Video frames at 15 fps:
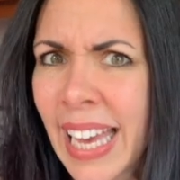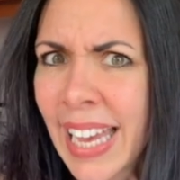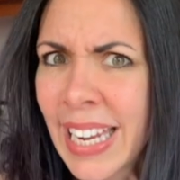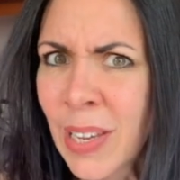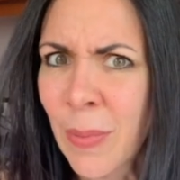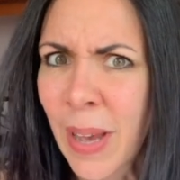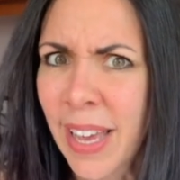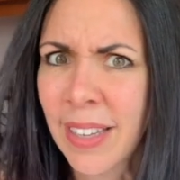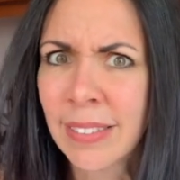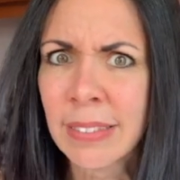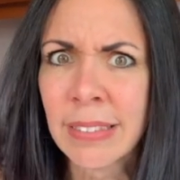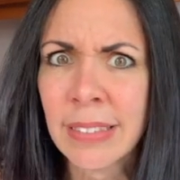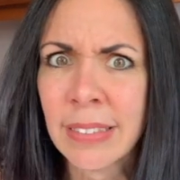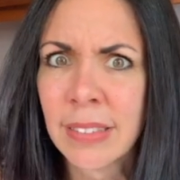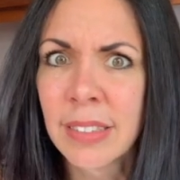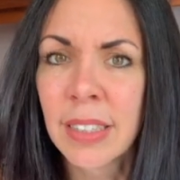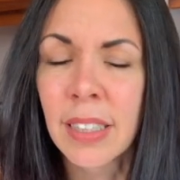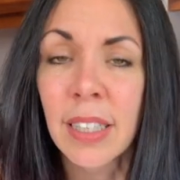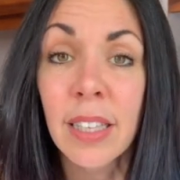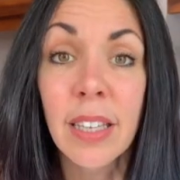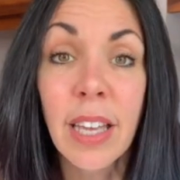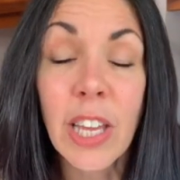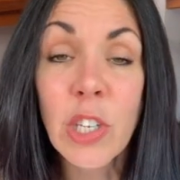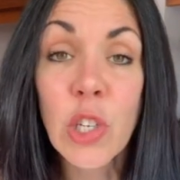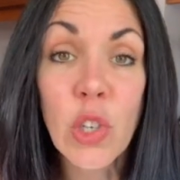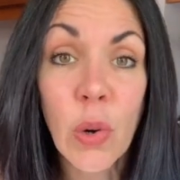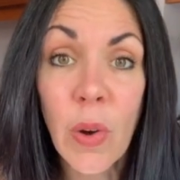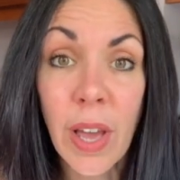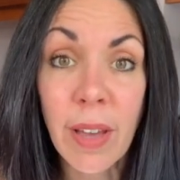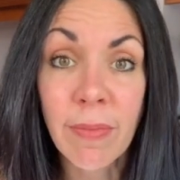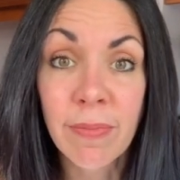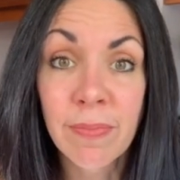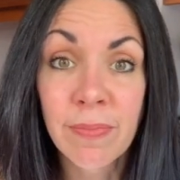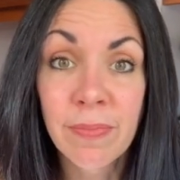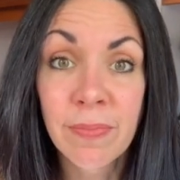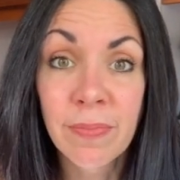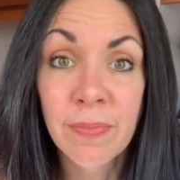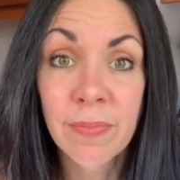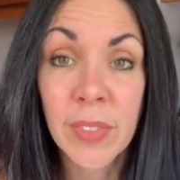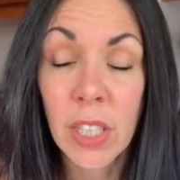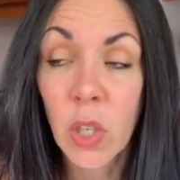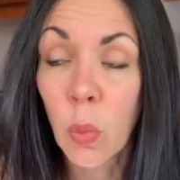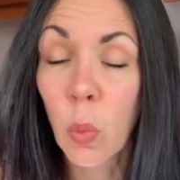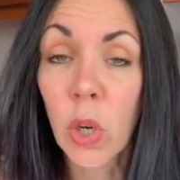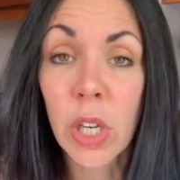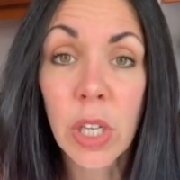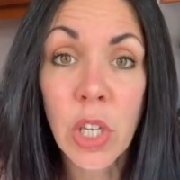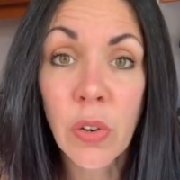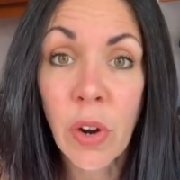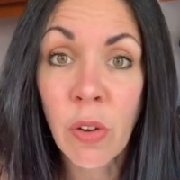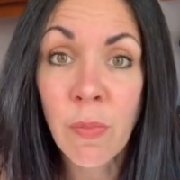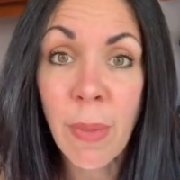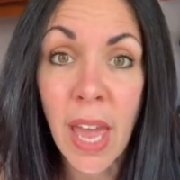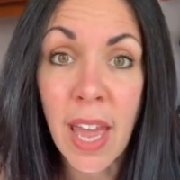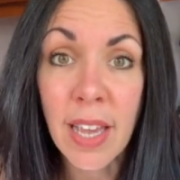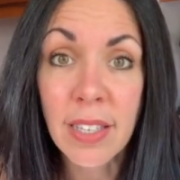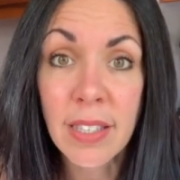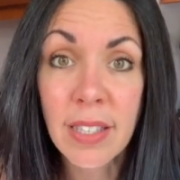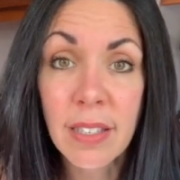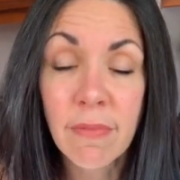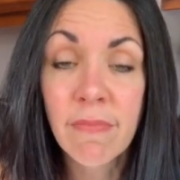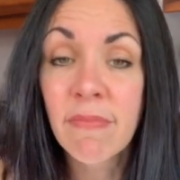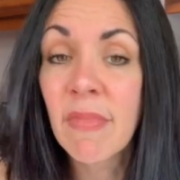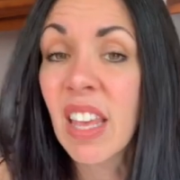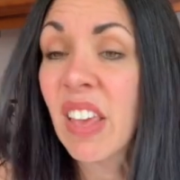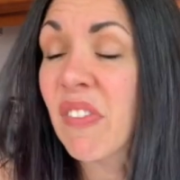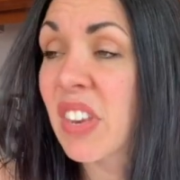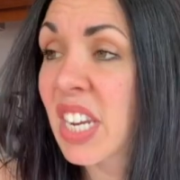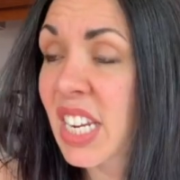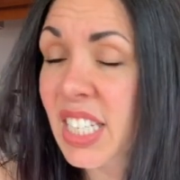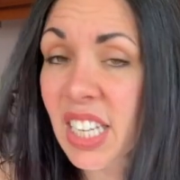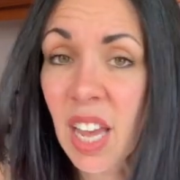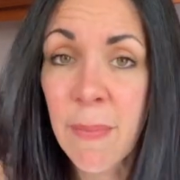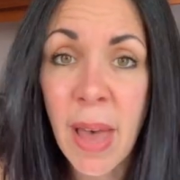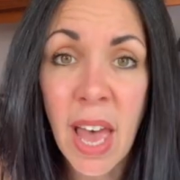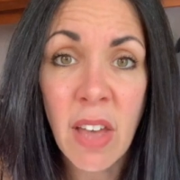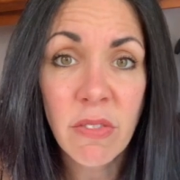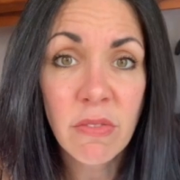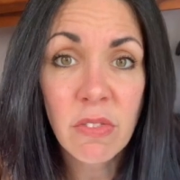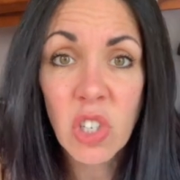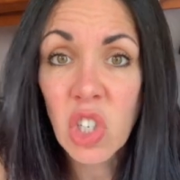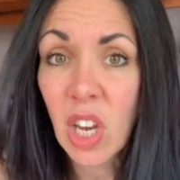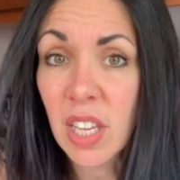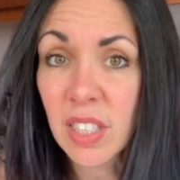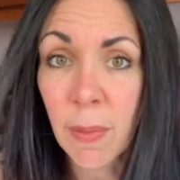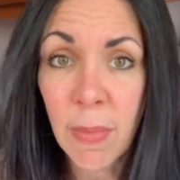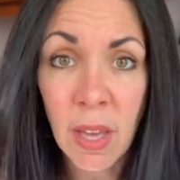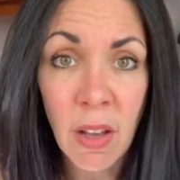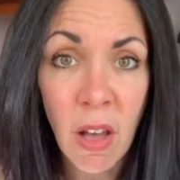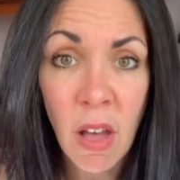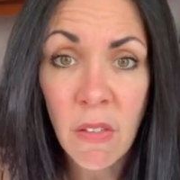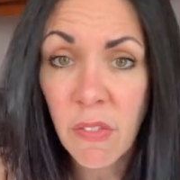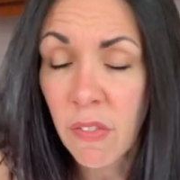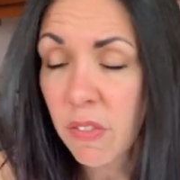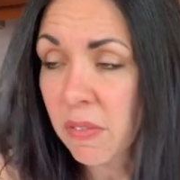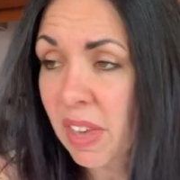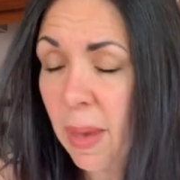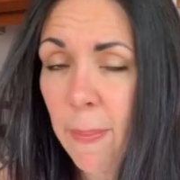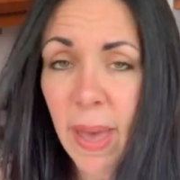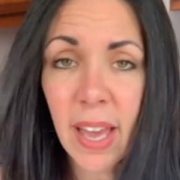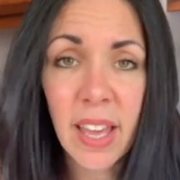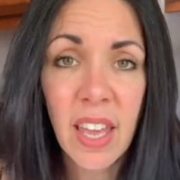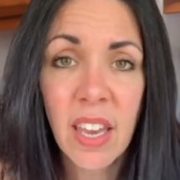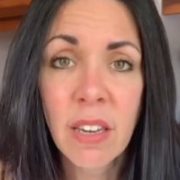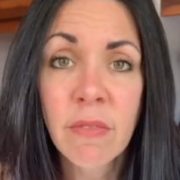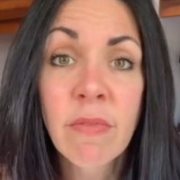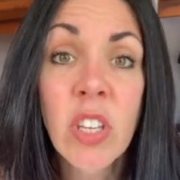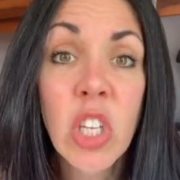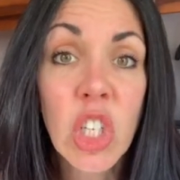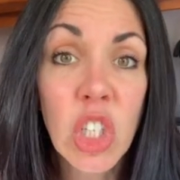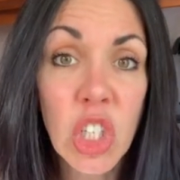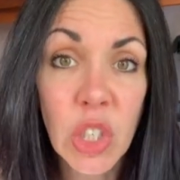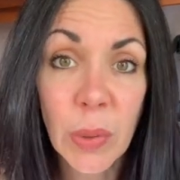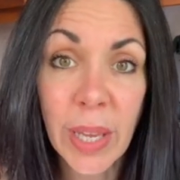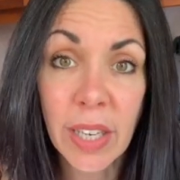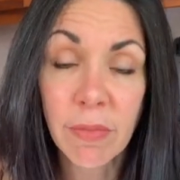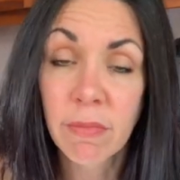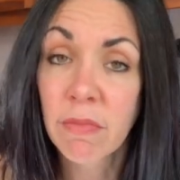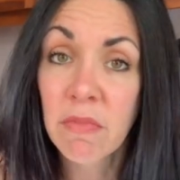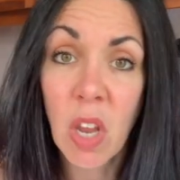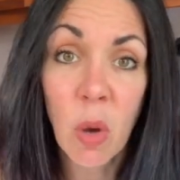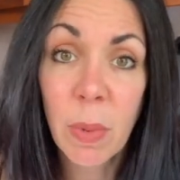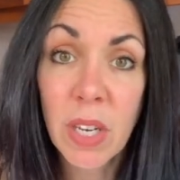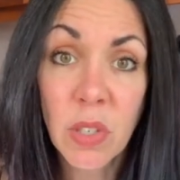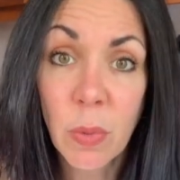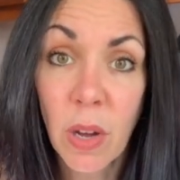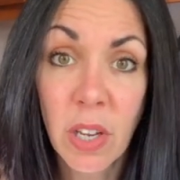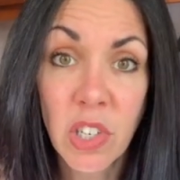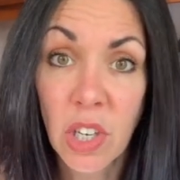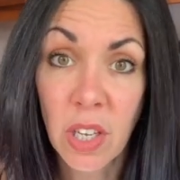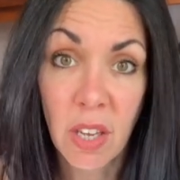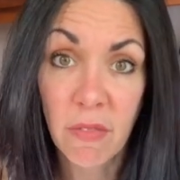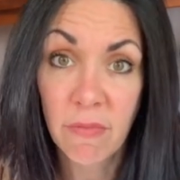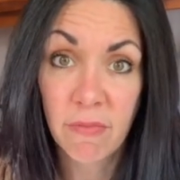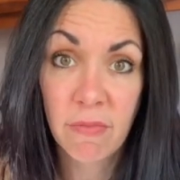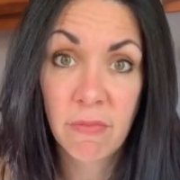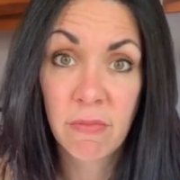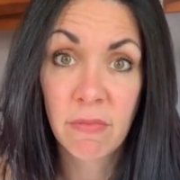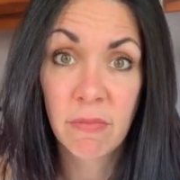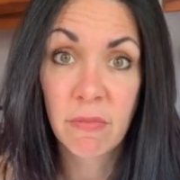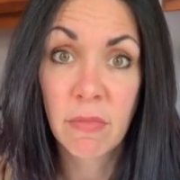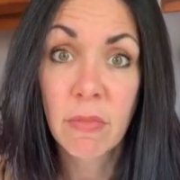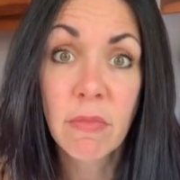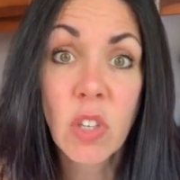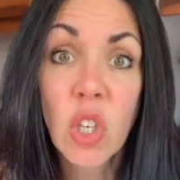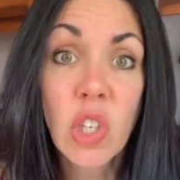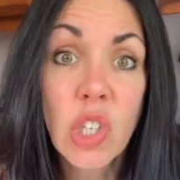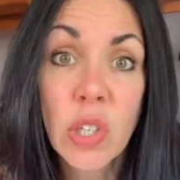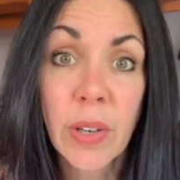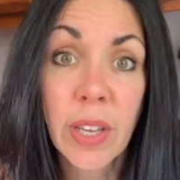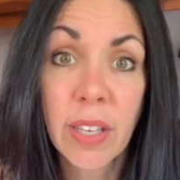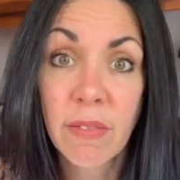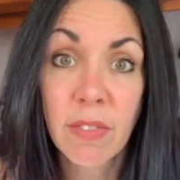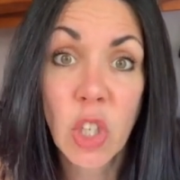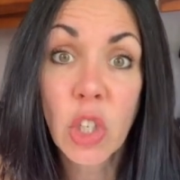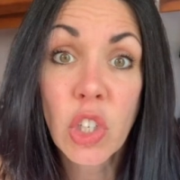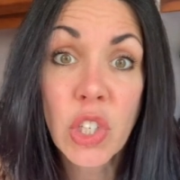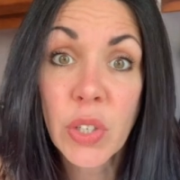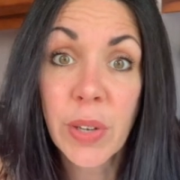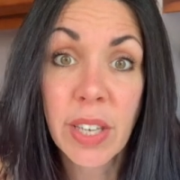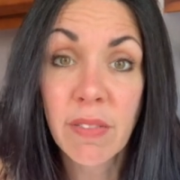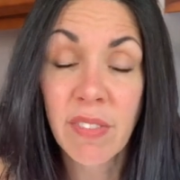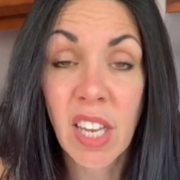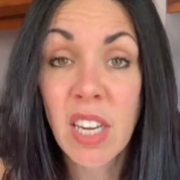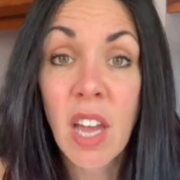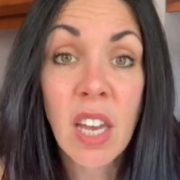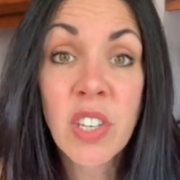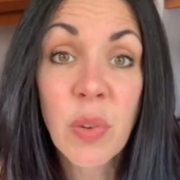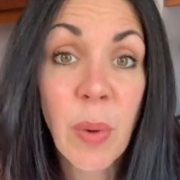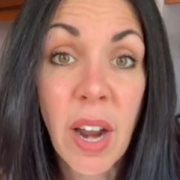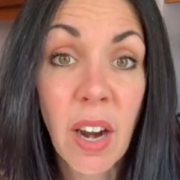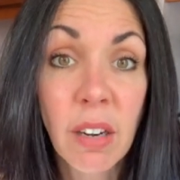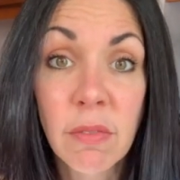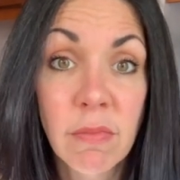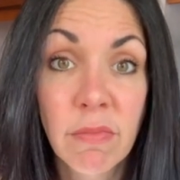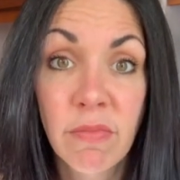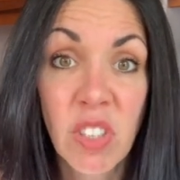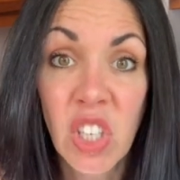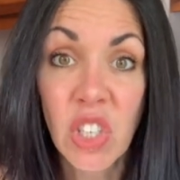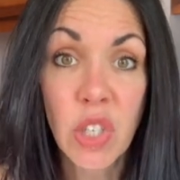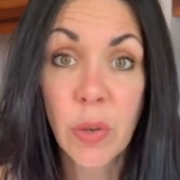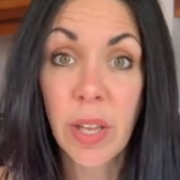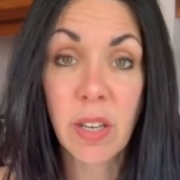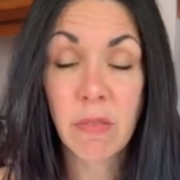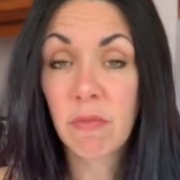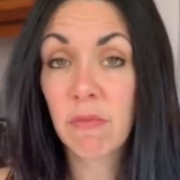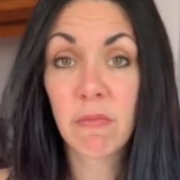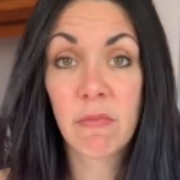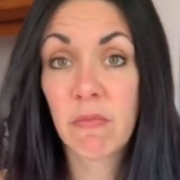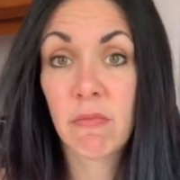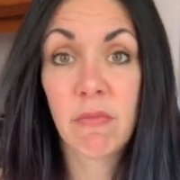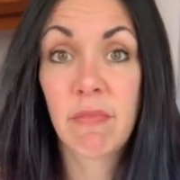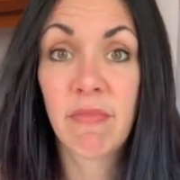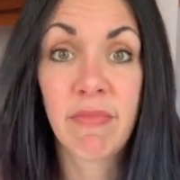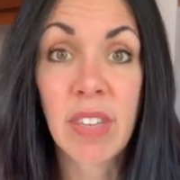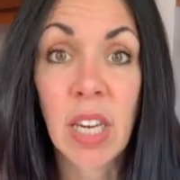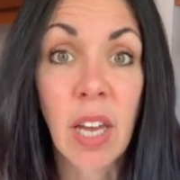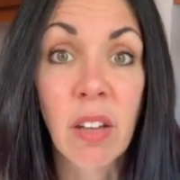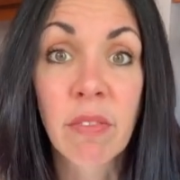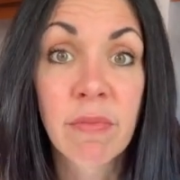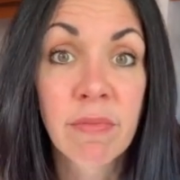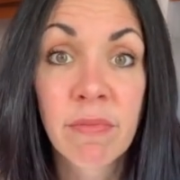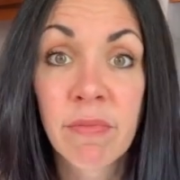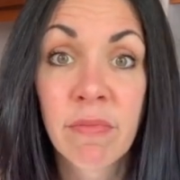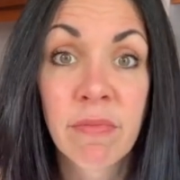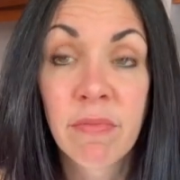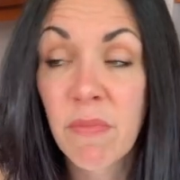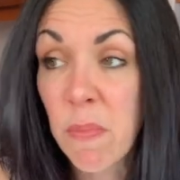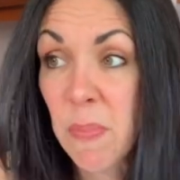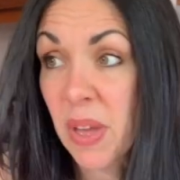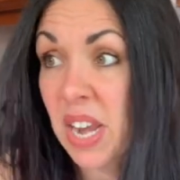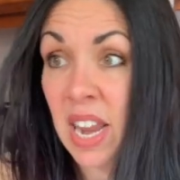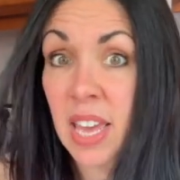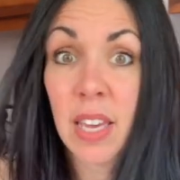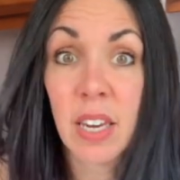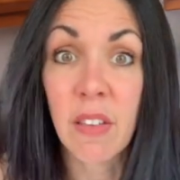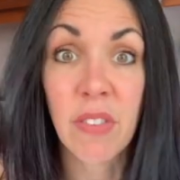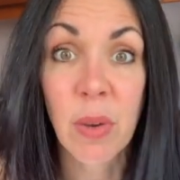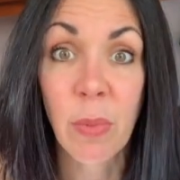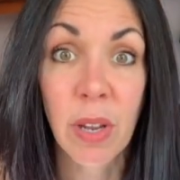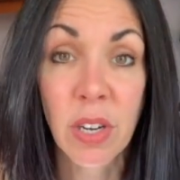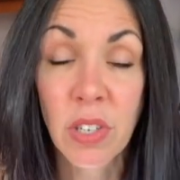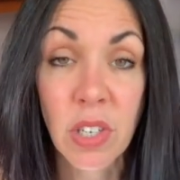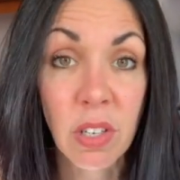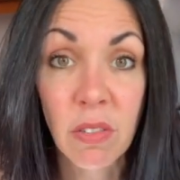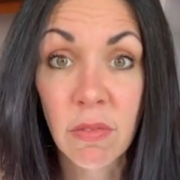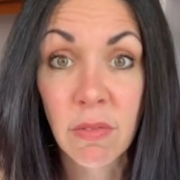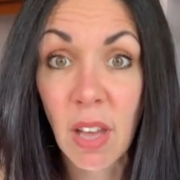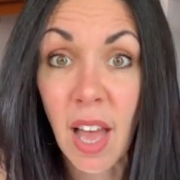Anyway, enjoy. Work at your own pace. If you need to come out, shake something off, get back in, do it. Nobody's watching you. You could do it, you could do it in your underwear. You could do it you know, butt naked if you wanted to.